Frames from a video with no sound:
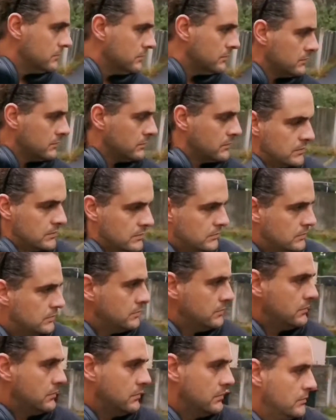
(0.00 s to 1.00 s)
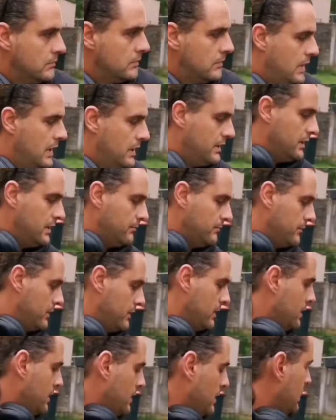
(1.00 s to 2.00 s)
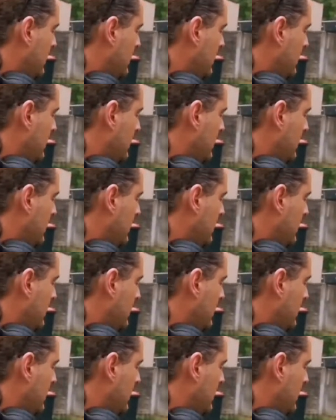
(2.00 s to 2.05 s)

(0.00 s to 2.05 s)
Oh, David. And um,